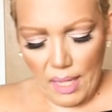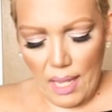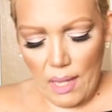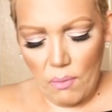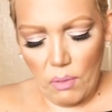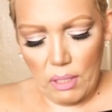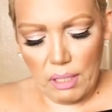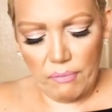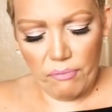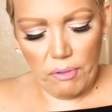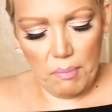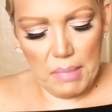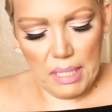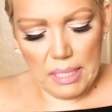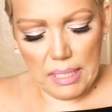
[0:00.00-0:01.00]
Ain't working
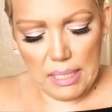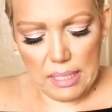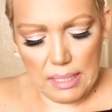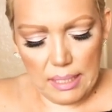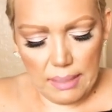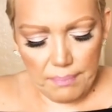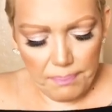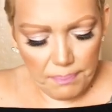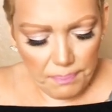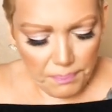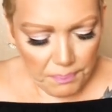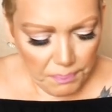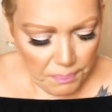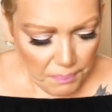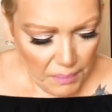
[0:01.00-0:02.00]
for me, sister.
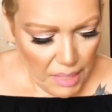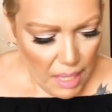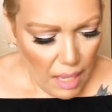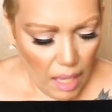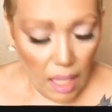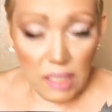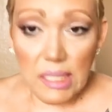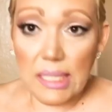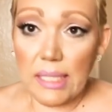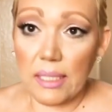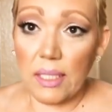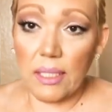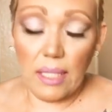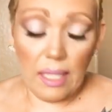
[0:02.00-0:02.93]
I'll stick to